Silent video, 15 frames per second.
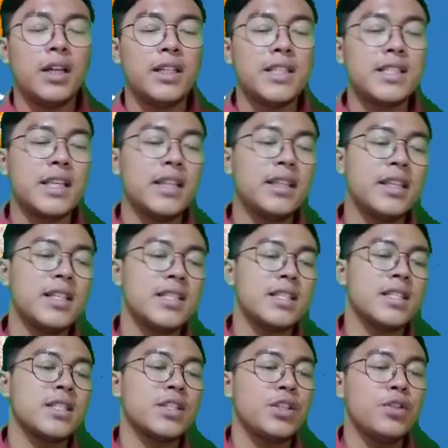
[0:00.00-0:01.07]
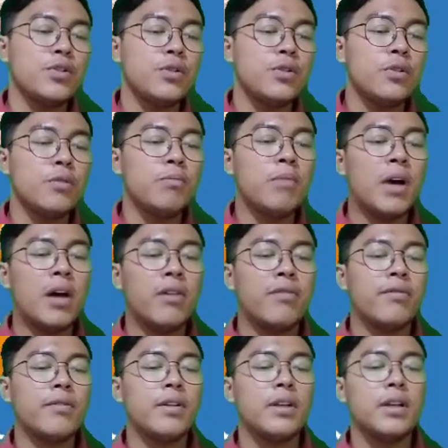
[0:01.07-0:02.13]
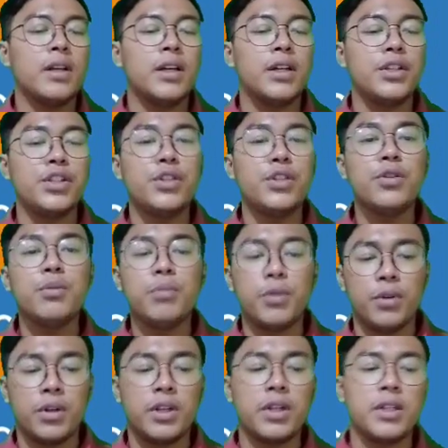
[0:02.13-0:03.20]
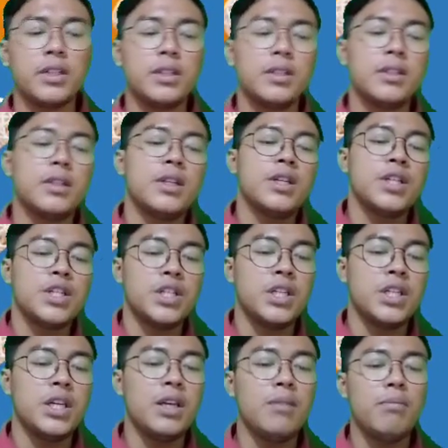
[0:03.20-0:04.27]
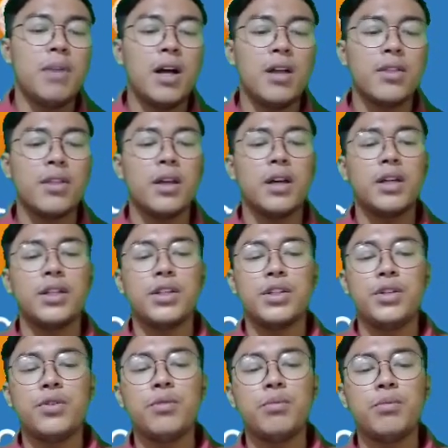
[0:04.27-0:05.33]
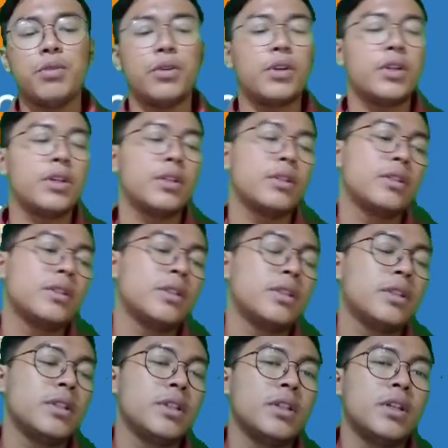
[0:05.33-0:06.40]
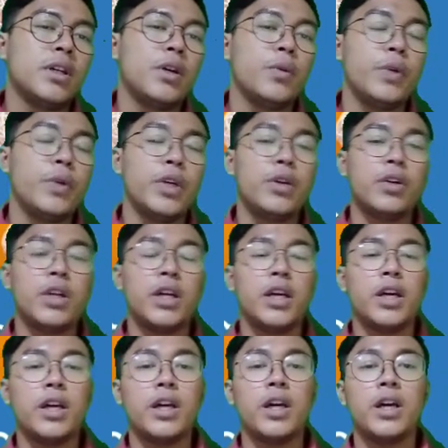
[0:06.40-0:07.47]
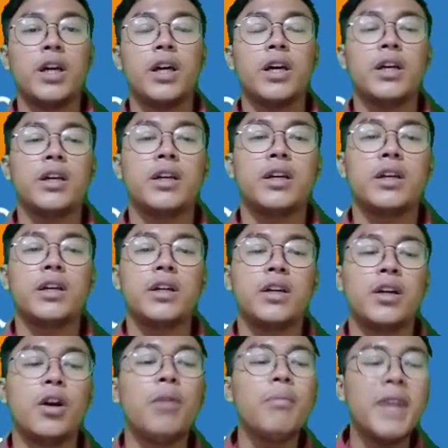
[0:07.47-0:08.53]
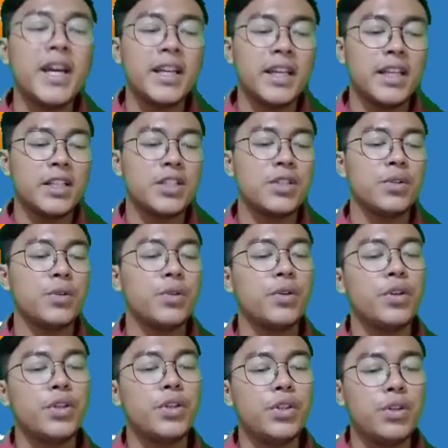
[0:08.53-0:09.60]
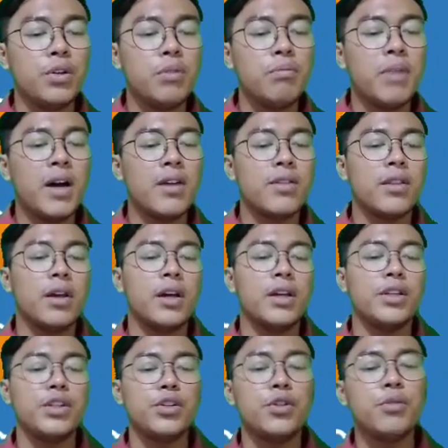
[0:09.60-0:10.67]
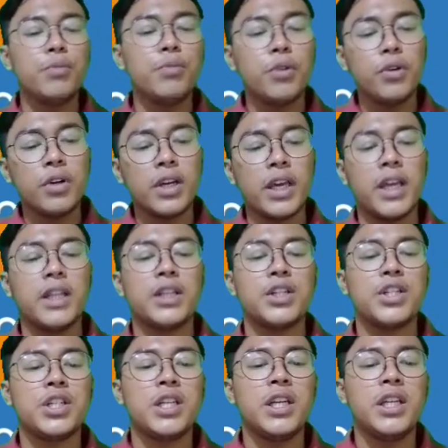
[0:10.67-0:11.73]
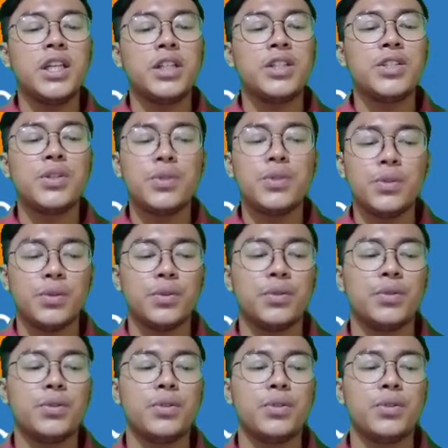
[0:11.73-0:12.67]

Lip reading: the sentence is you bought a new book. She bought a new book. We're gonna combine that to you bought a new book and she did too,